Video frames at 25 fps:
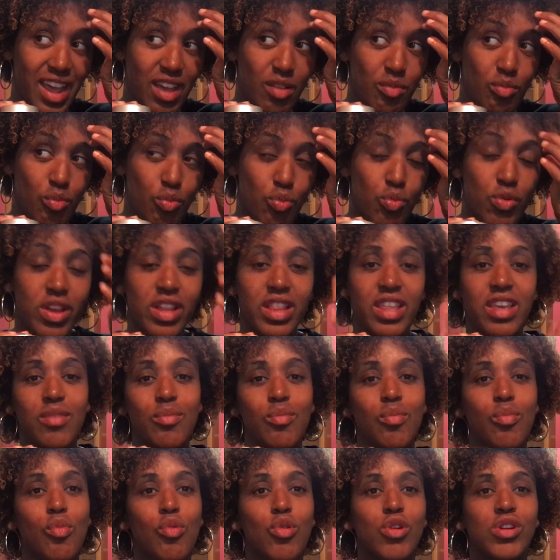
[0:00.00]
really
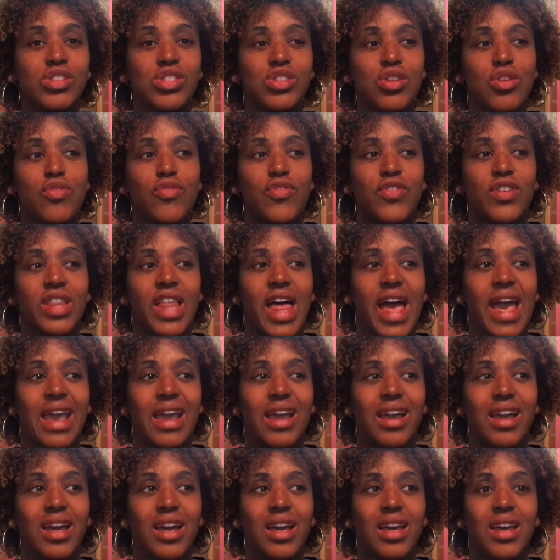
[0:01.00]
more so for
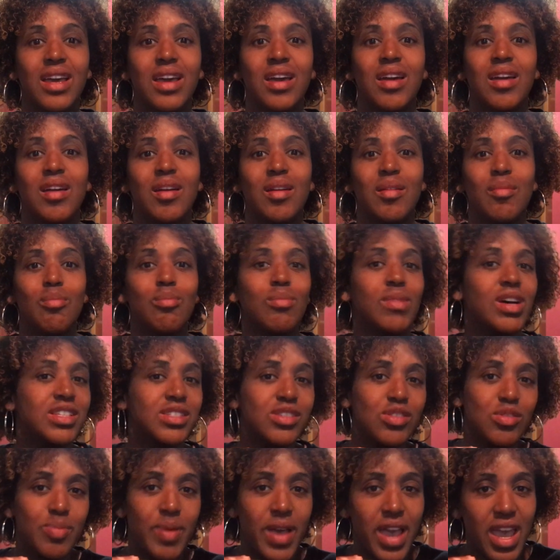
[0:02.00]
like
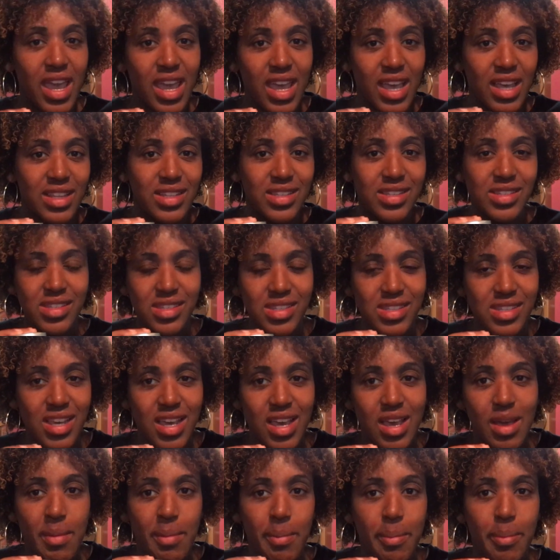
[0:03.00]
muscle pains.
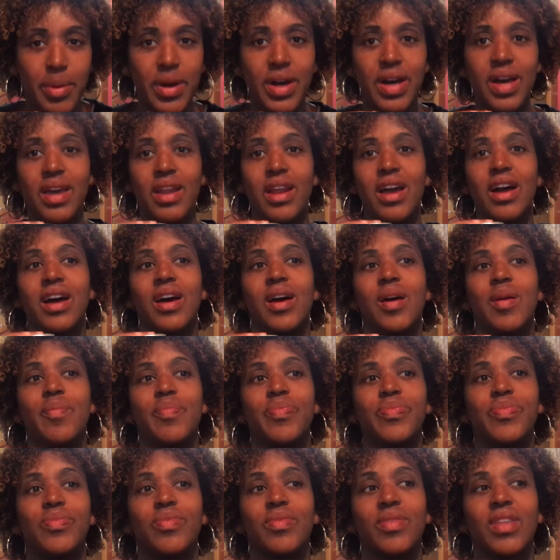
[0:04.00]
But
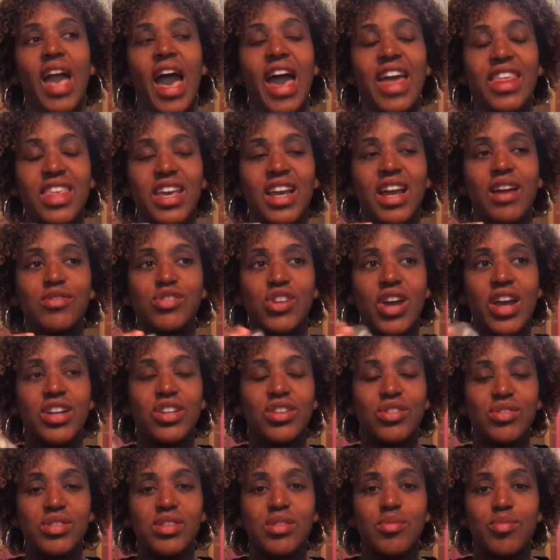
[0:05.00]
I think I've tried to
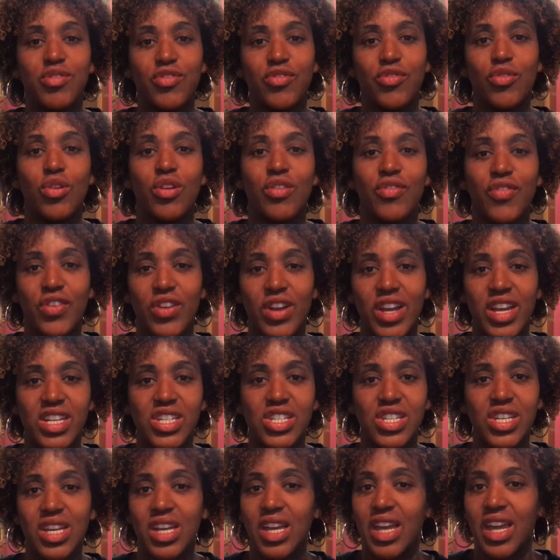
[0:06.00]
use it before for
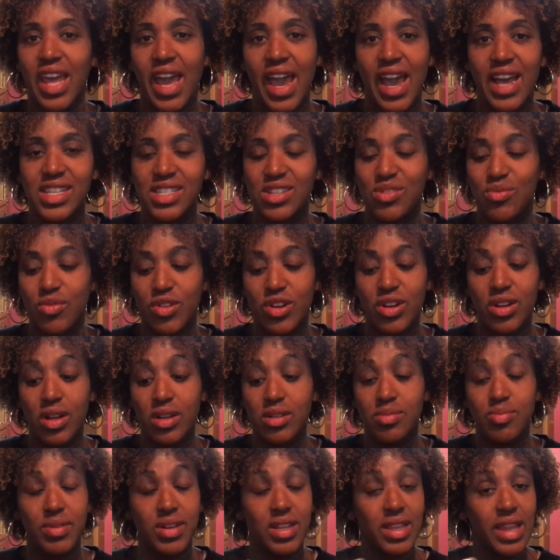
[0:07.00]
itching. It hasn't
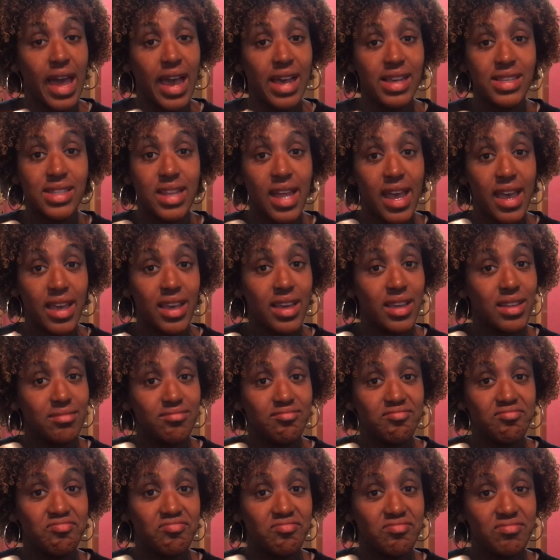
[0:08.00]
worked, but last night
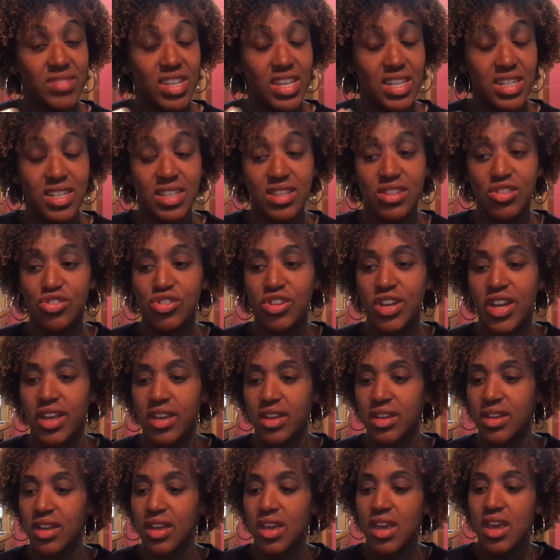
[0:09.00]
it did the
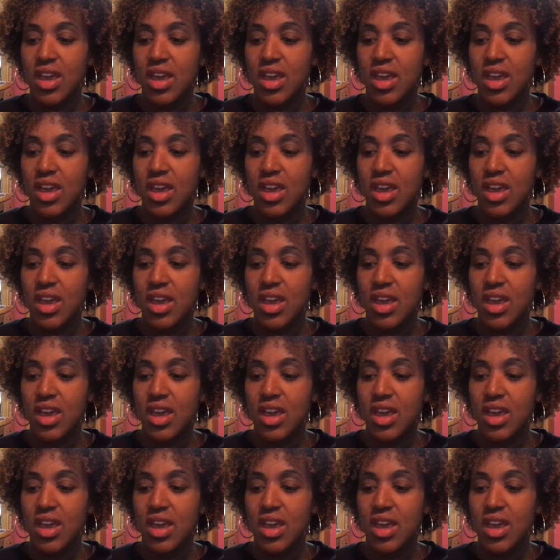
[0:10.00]
trick.